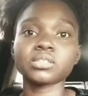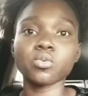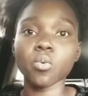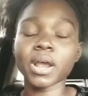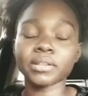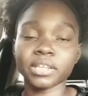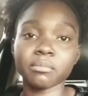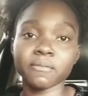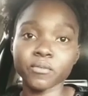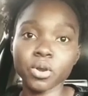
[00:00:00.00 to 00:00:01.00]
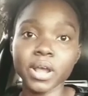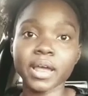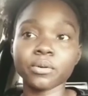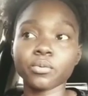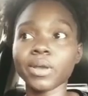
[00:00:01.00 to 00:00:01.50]
who are there before,
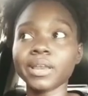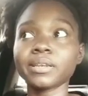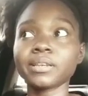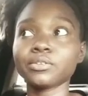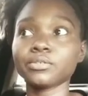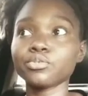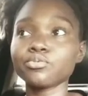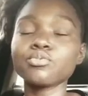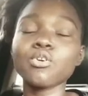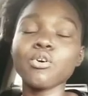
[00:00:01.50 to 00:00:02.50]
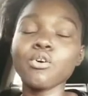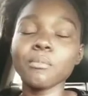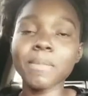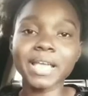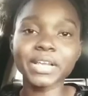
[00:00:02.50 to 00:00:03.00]
and when you go
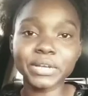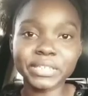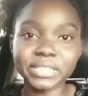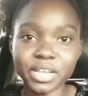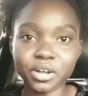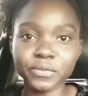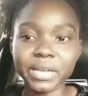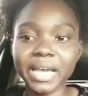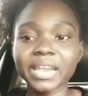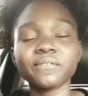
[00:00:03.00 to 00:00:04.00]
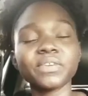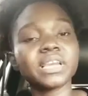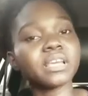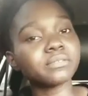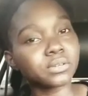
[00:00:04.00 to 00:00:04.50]
by yourself, you kind of feel
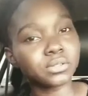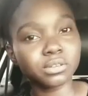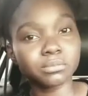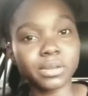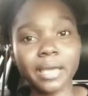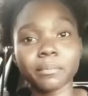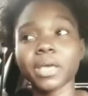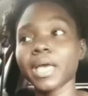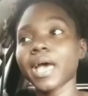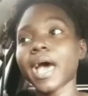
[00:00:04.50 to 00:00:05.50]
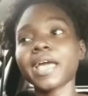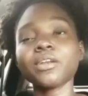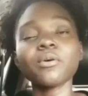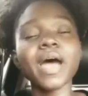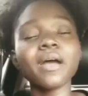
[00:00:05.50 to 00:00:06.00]
left out sometimes. I
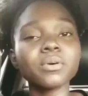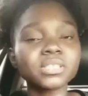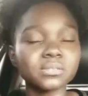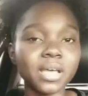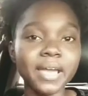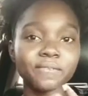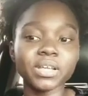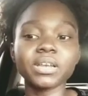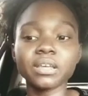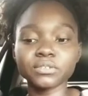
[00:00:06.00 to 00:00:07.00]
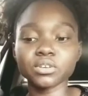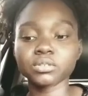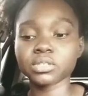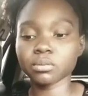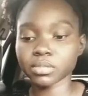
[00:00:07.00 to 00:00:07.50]
know I felt left
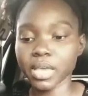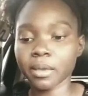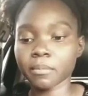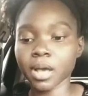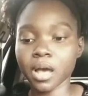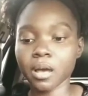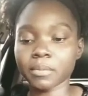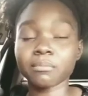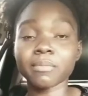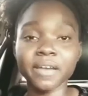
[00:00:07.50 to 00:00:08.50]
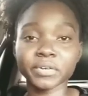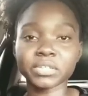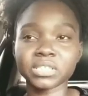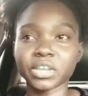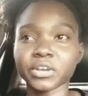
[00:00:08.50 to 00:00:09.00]
out sometime in my
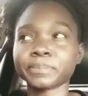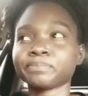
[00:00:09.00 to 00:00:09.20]
first year,